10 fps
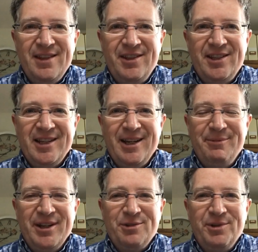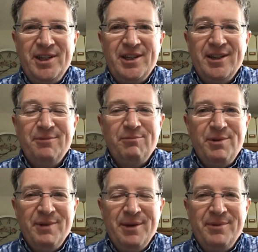This time next week, we
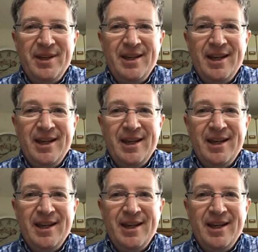might be